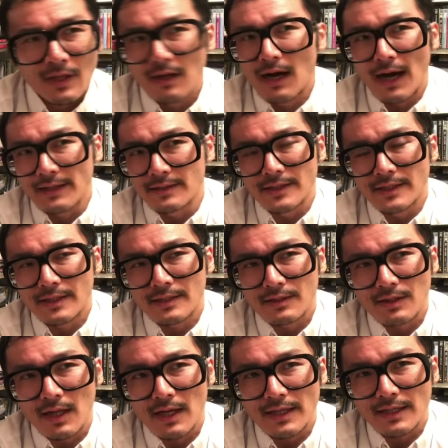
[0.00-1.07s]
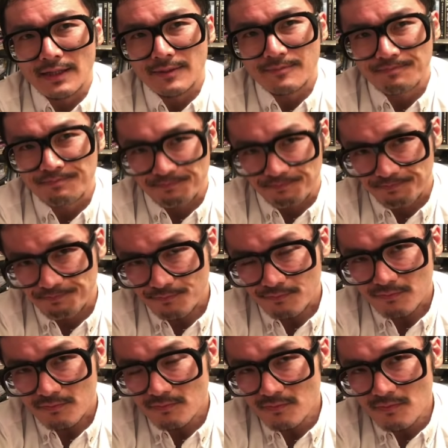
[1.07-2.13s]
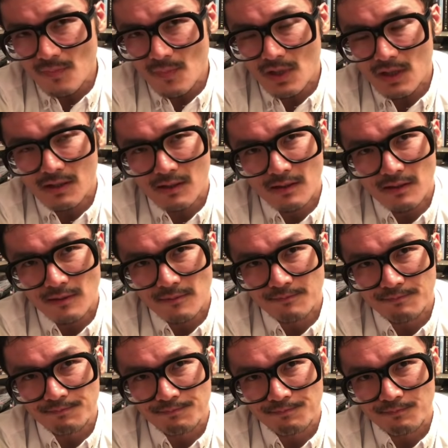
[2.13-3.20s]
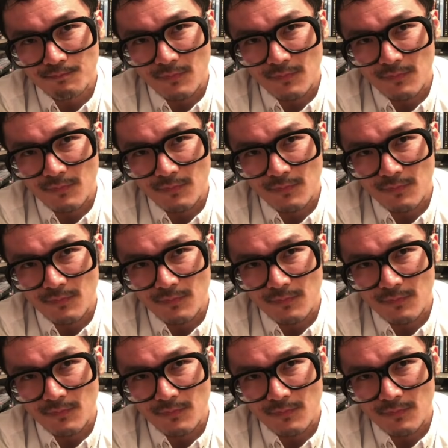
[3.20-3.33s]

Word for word: Uh, I didn't like um,